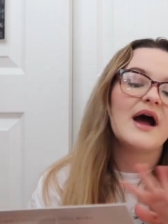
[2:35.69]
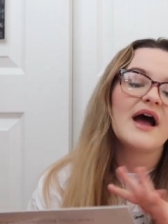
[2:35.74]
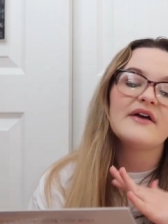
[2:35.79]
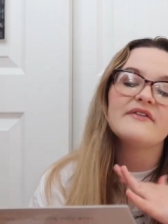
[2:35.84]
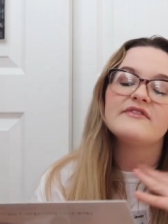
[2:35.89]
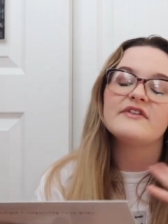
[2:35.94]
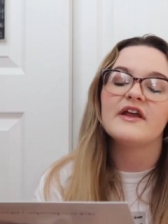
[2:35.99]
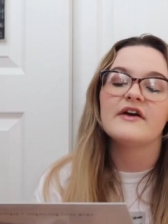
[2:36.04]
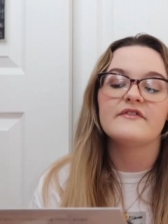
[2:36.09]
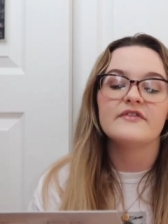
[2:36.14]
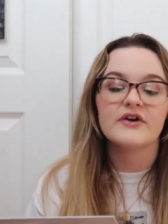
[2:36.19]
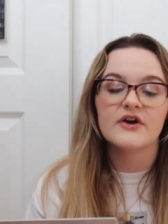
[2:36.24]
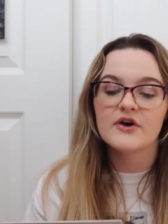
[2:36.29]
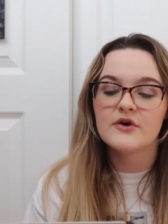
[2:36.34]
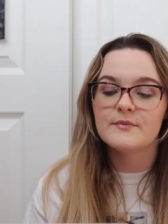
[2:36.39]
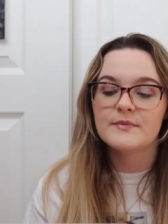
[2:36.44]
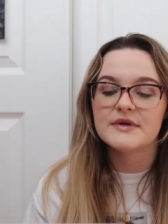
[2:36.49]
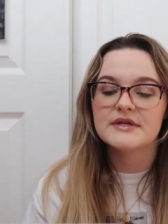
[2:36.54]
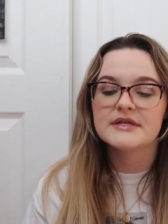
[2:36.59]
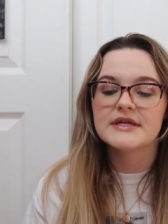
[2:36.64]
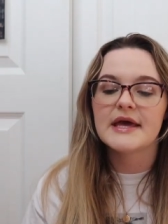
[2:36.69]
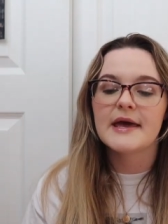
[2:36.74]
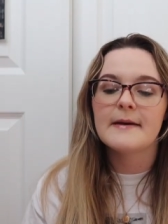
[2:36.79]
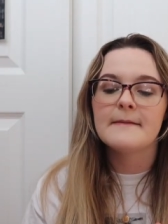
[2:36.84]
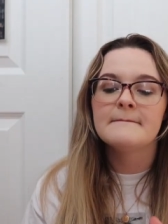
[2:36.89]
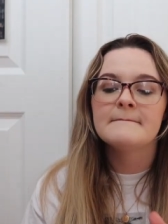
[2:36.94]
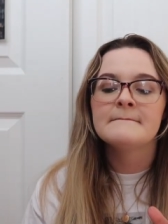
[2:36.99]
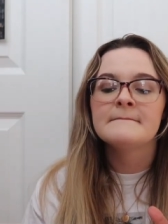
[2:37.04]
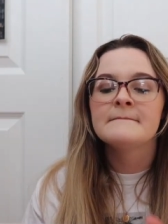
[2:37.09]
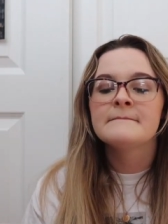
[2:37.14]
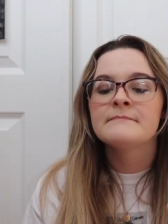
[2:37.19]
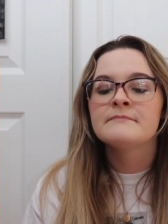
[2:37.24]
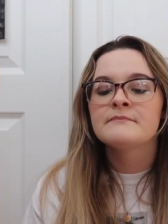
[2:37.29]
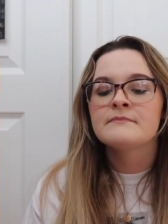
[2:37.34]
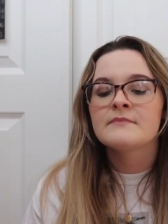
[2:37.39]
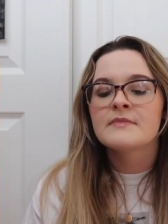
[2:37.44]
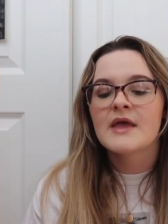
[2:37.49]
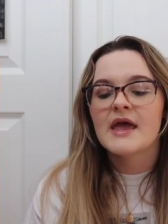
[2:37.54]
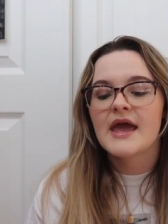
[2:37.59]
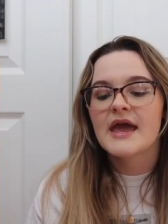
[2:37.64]
I've never opened it,
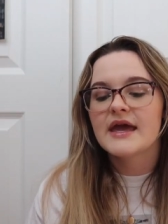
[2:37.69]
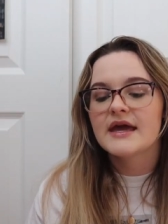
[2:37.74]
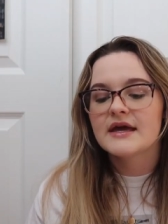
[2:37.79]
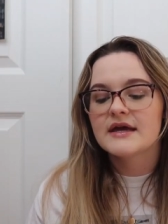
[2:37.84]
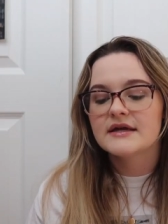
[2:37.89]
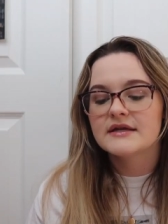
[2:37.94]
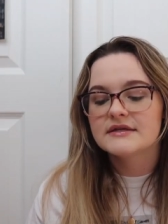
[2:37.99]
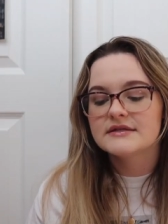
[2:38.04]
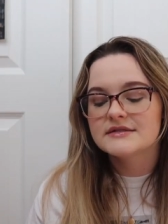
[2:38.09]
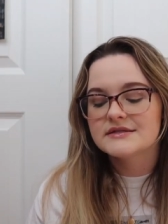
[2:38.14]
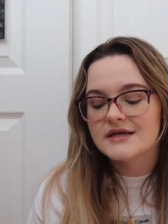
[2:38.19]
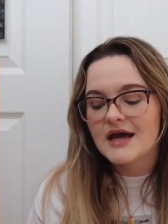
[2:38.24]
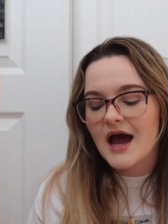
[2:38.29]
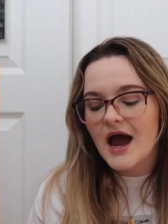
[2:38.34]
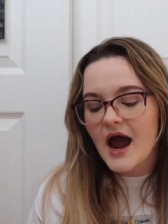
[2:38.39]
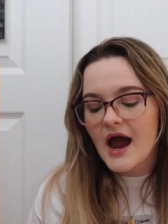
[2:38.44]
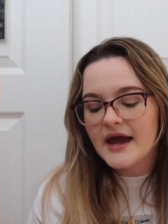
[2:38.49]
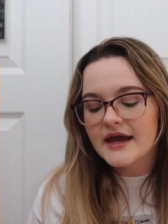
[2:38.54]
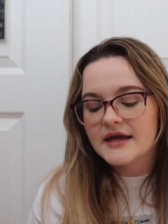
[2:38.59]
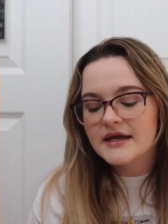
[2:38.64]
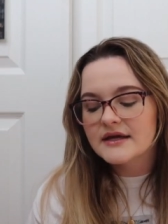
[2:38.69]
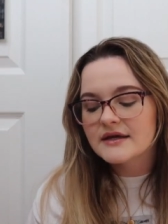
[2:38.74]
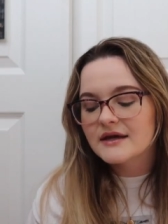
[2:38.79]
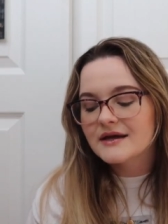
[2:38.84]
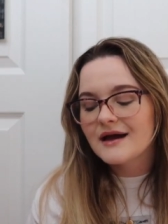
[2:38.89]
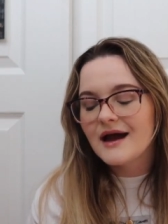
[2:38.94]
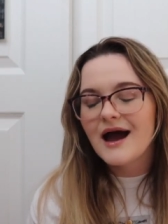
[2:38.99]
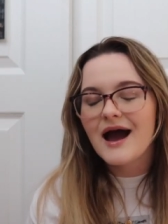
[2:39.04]
and I...